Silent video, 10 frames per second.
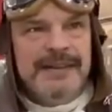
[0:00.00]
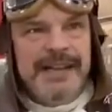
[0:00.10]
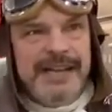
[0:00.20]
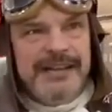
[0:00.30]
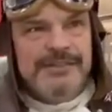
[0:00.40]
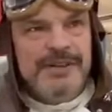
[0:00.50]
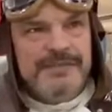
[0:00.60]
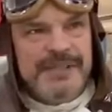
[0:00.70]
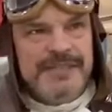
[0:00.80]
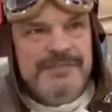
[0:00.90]

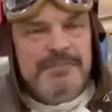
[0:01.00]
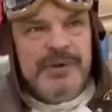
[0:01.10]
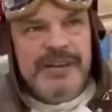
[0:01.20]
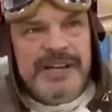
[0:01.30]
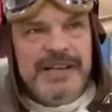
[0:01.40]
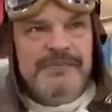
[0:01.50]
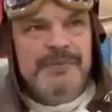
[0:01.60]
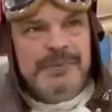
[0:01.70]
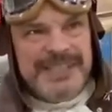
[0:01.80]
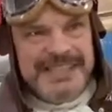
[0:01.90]
aircrafts, had modern aircraft
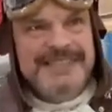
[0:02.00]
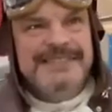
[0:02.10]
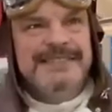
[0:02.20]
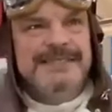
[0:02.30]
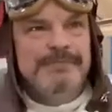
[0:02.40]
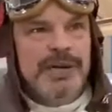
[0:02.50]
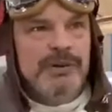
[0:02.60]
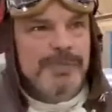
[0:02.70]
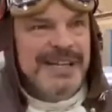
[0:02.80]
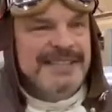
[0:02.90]
with decent power
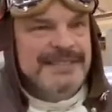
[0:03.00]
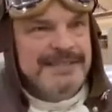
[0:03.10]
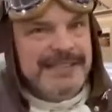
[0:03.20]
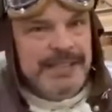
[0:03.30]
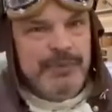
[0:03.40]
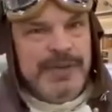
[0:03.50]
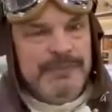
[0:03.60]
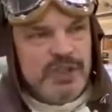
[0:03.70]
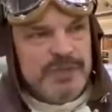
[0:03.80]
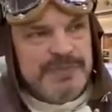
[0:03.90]
plants, the Twin
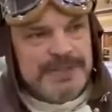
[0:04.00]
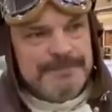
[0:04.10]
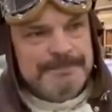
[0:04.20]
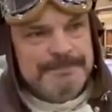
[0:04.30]
Wasps.